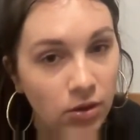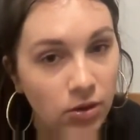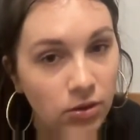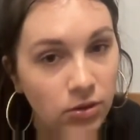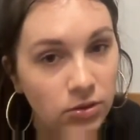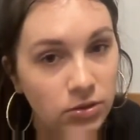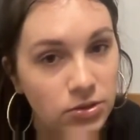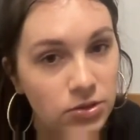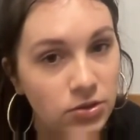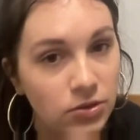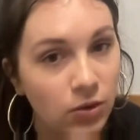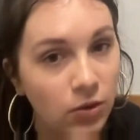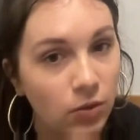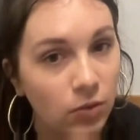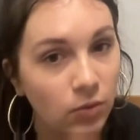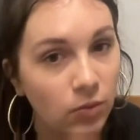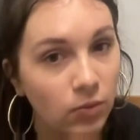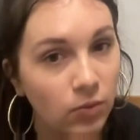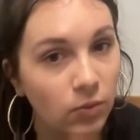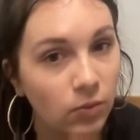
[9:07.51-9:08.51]

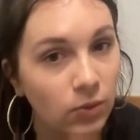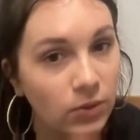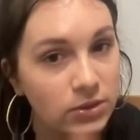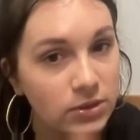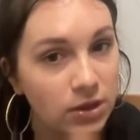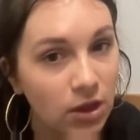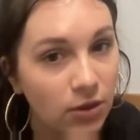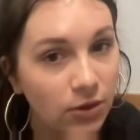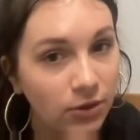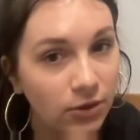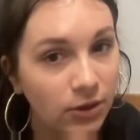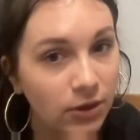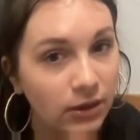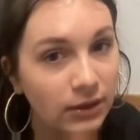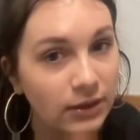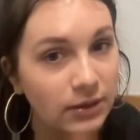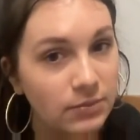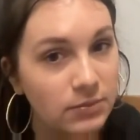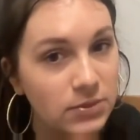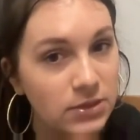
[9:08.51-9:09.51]
So one scholar
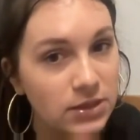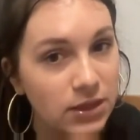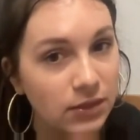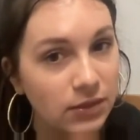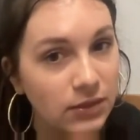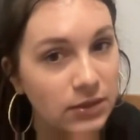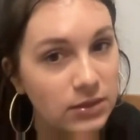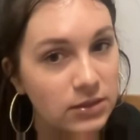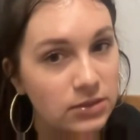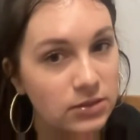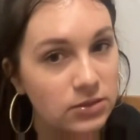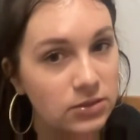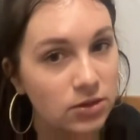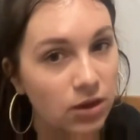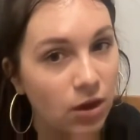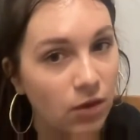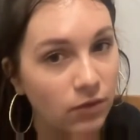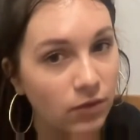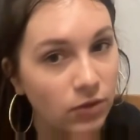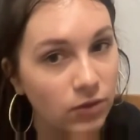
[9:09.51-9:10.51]
claims that these
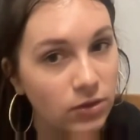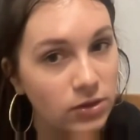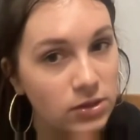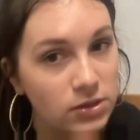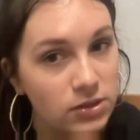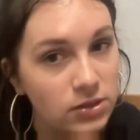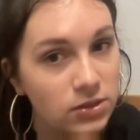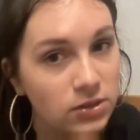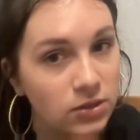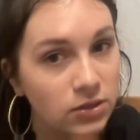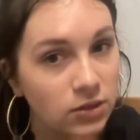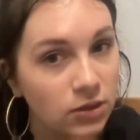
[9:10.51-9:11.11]
novels